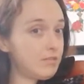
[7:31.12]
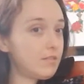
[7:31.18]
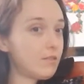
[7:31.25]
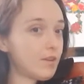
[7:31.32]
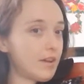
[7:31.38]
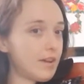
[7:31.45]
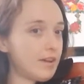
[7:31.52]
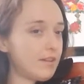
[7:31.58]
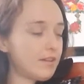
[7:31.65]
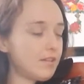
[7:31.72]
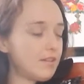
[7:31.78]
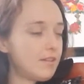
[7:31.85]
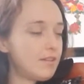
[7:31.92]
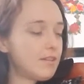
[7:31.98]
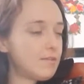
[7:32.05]
okay?
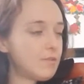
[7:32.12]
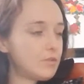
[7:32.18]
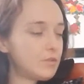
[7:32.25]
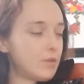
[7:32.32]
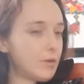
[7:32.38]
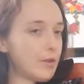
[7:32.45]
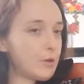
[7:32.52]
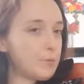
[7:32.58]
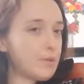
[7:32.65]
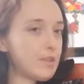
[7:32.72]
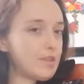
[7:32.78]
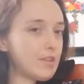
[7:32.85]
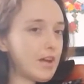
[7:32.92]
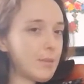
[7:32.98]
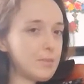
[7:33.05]
So that would be
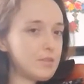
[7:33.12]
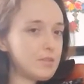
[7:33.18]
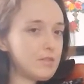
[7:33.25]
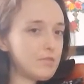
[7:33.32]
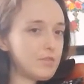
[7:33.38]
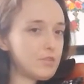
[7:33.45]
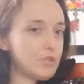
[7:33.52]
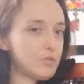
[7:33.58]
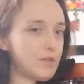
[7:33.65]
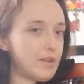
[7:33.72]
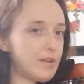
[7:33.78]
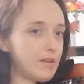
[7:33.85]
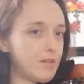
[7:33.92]
like the opposite of this, right?